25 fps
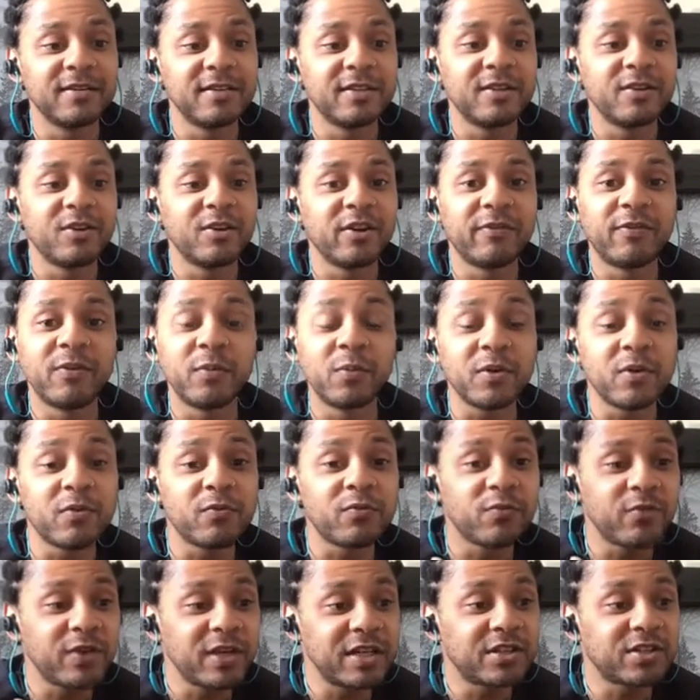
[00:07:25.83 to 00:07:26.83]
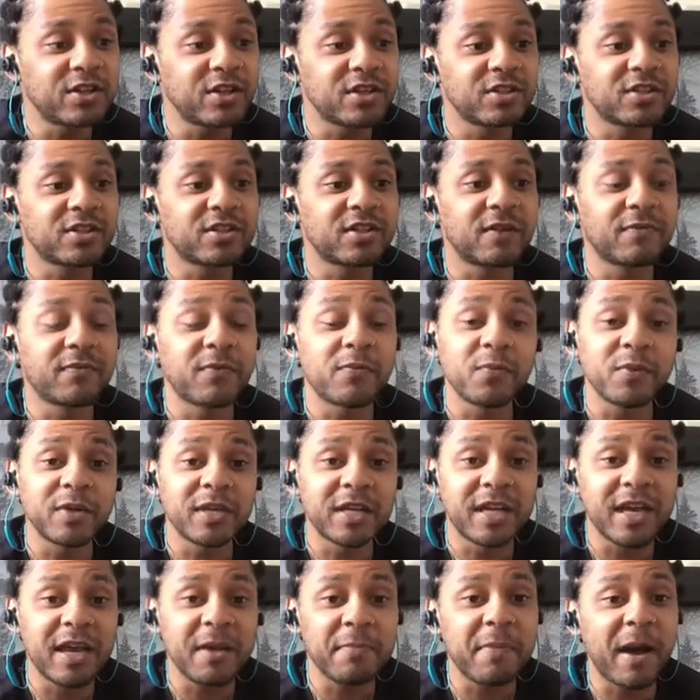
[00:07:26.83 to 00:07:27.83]
If you want to research stuff, if you want to
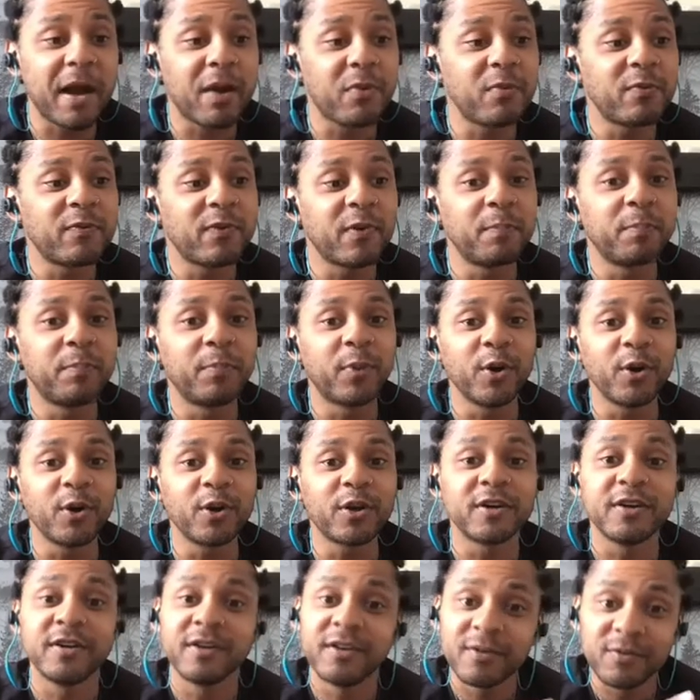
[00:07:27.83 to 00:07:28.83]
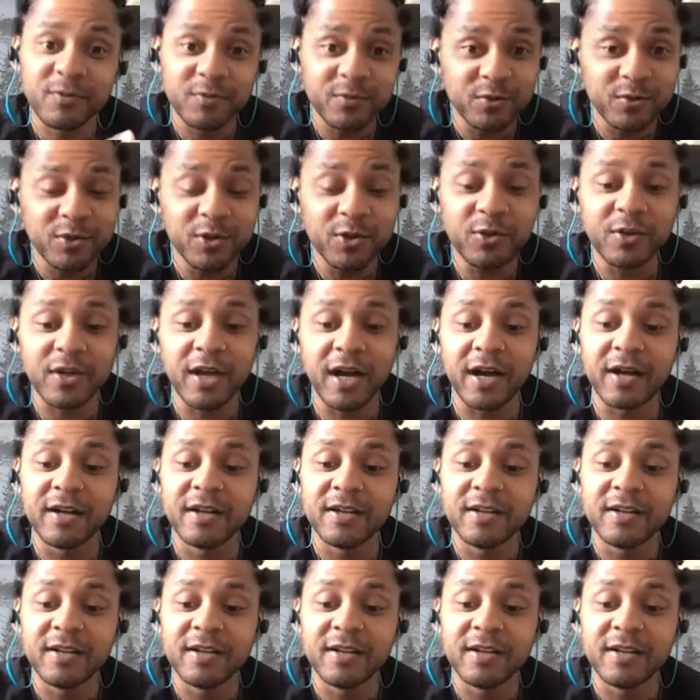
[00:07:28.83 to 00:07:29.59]
kick back with a book, do that.